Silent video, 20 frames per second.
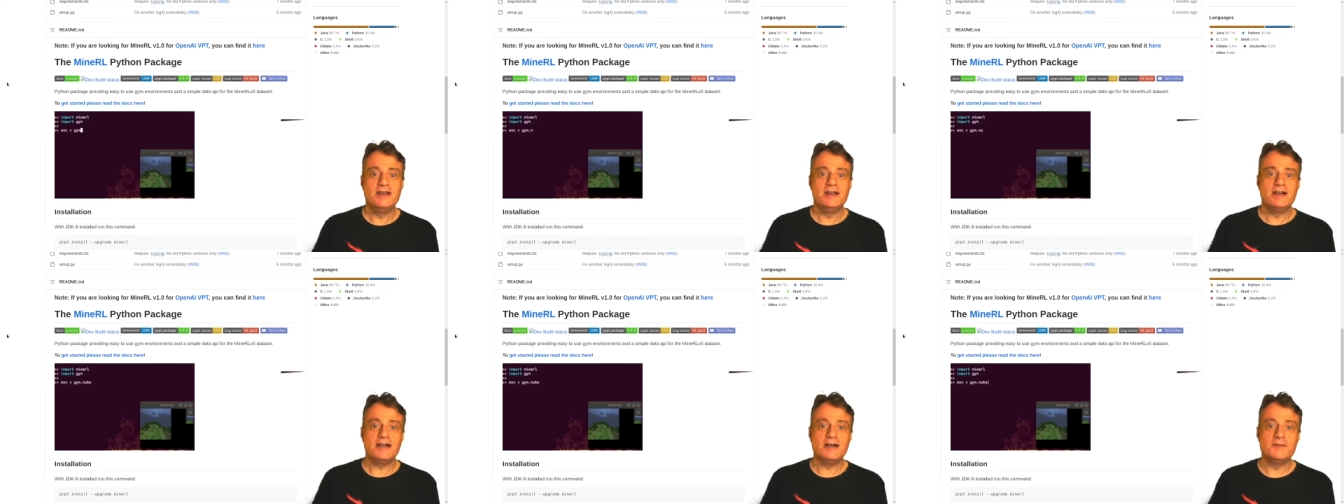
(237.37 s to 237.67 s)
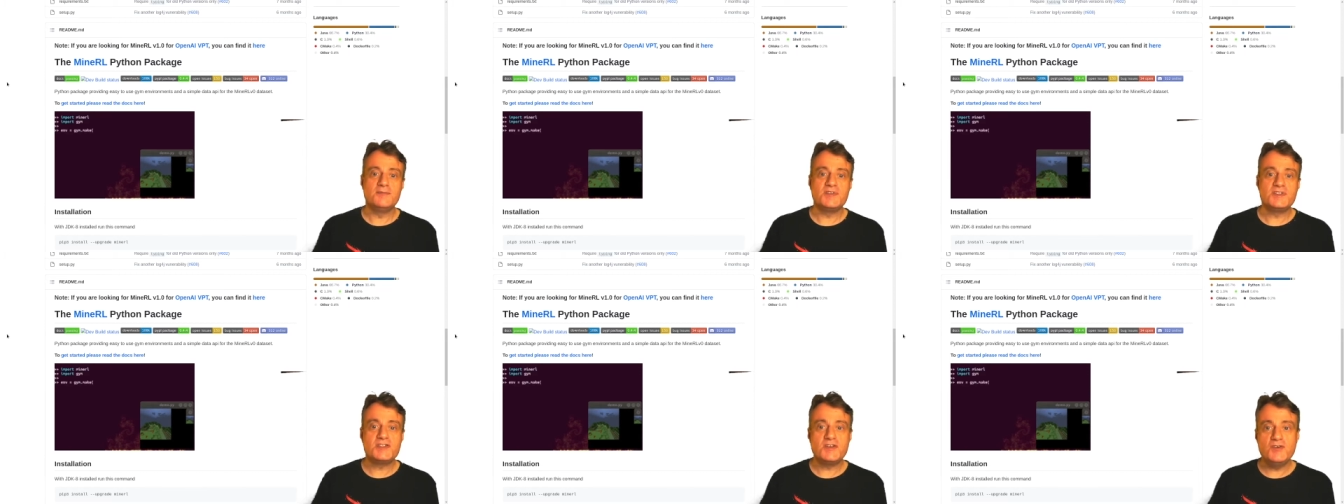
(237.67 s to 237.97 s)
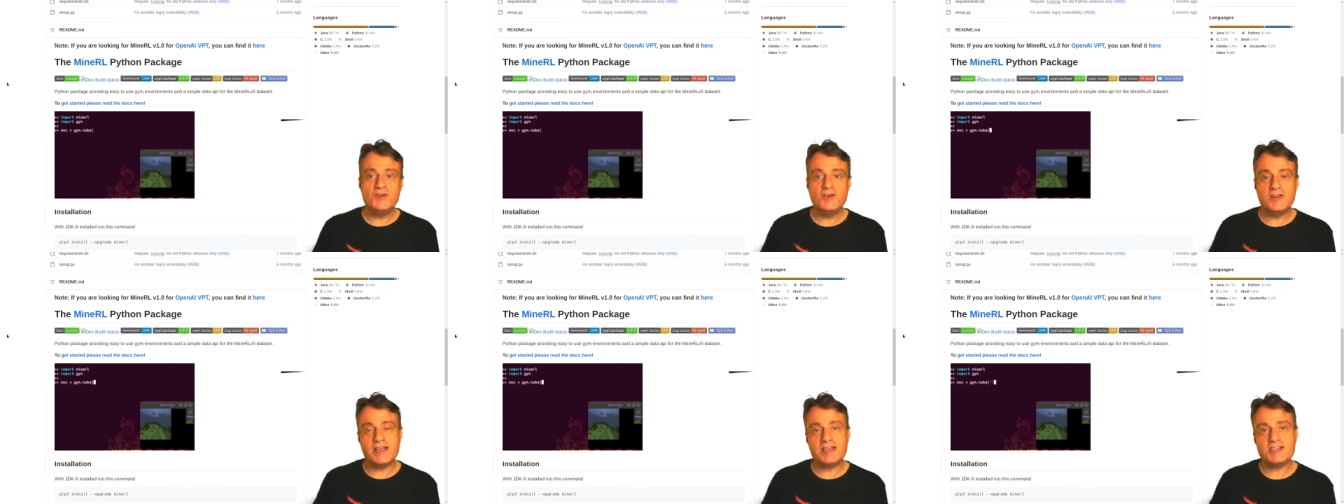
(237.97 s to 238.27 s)
Um, so you
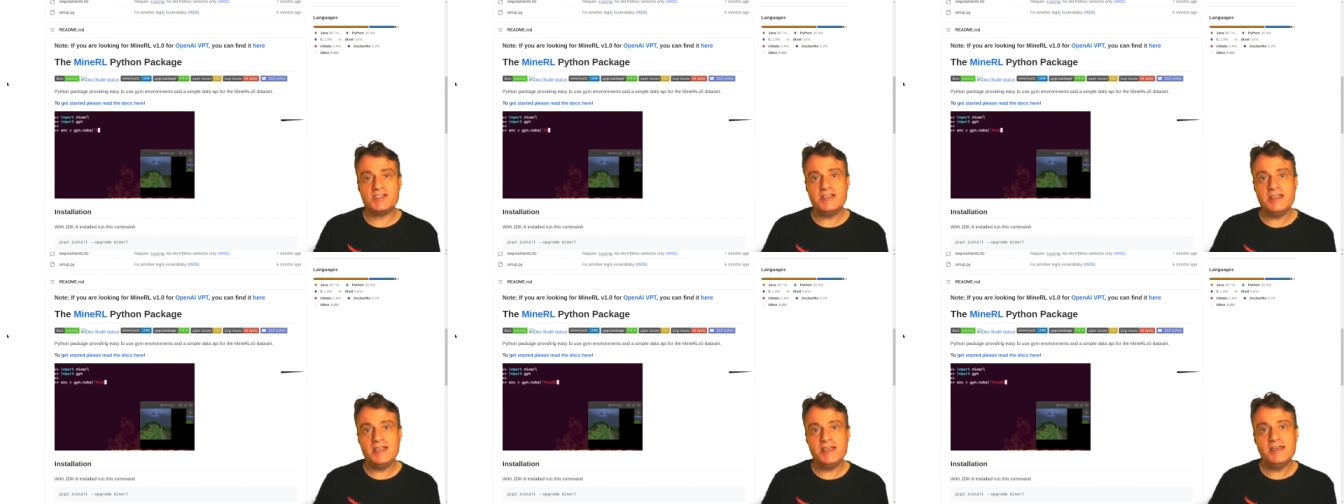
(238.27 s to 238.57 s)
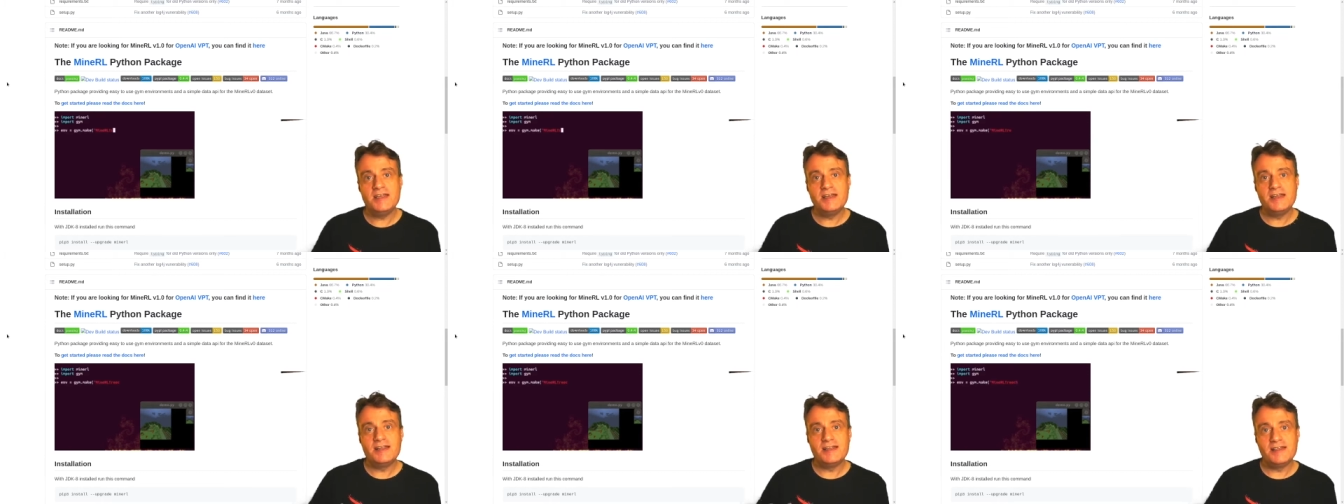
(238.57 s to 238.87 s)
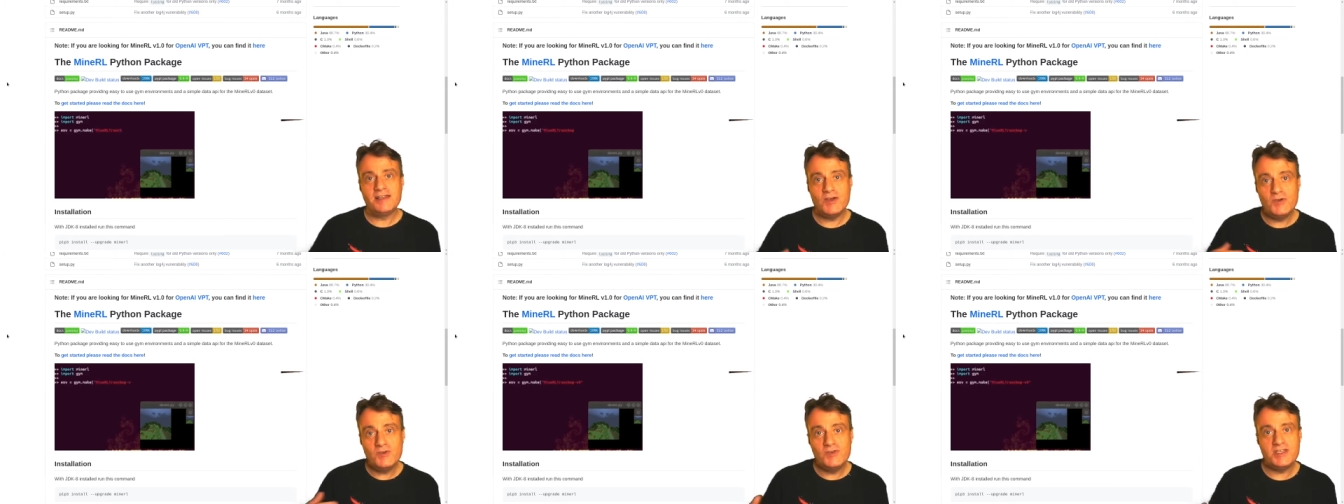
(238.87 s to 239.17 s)
can actually
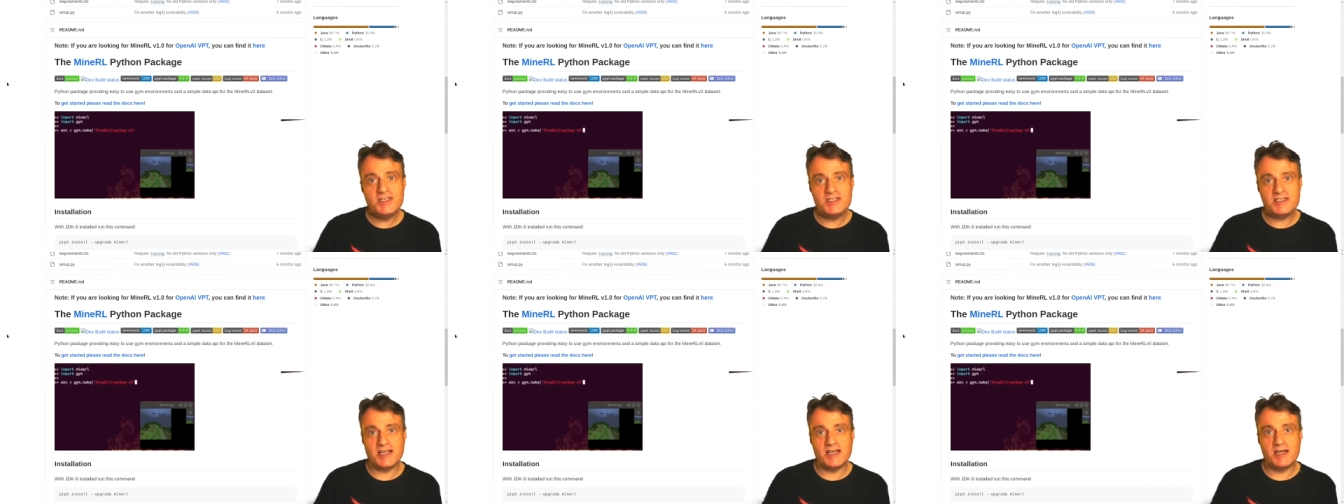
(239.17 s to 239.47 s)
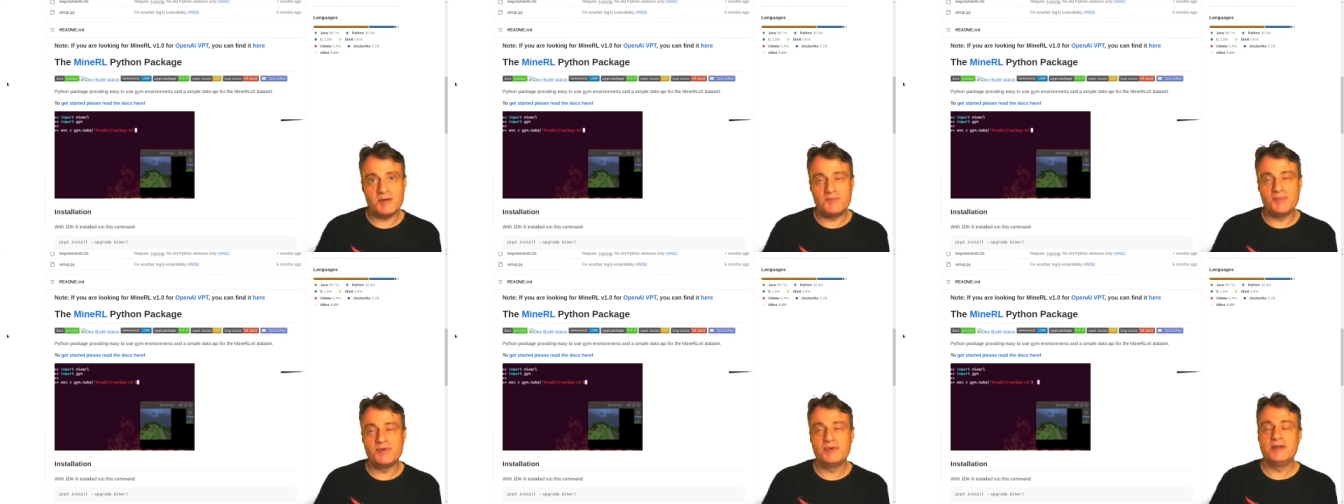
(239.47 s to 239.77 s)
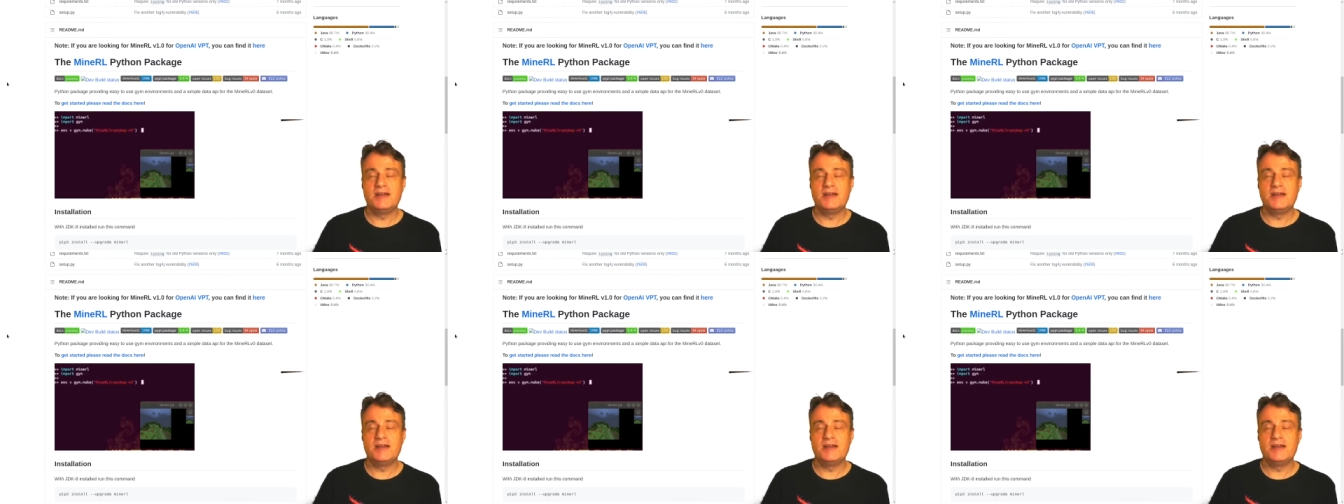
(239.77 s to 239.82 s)
load this up